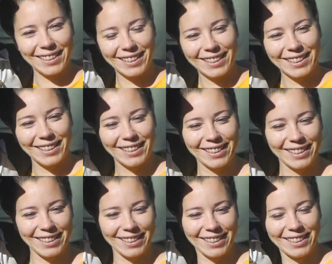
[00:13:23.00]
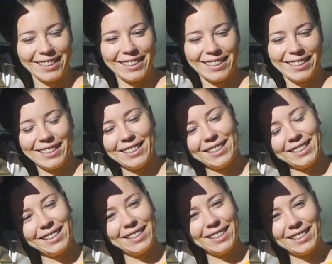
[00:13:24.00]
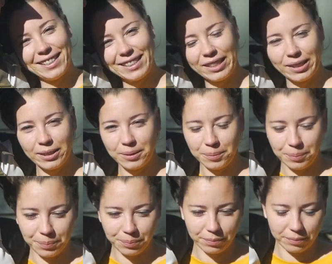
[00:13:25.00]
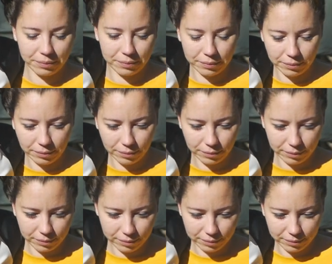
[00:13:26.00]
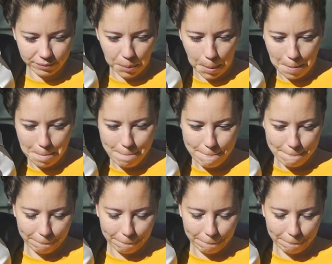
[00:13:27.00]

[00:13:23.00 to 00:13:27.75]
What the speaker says: (not speaking)